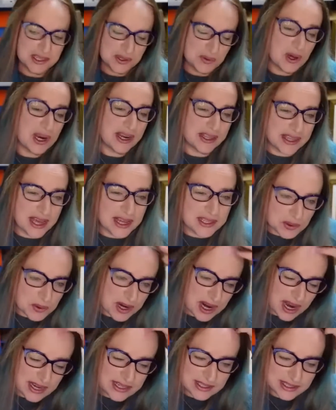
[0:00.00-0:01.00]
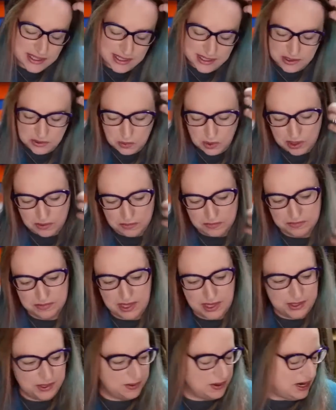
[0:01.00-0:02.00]
that's what that's what I see as well.
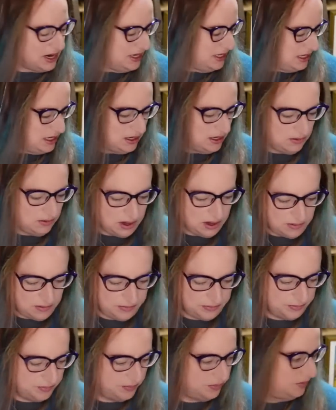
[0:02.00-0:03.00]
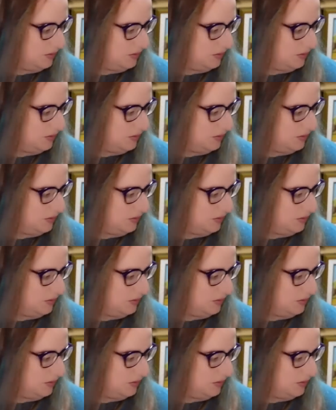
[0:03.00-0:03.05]
That's what I see as well.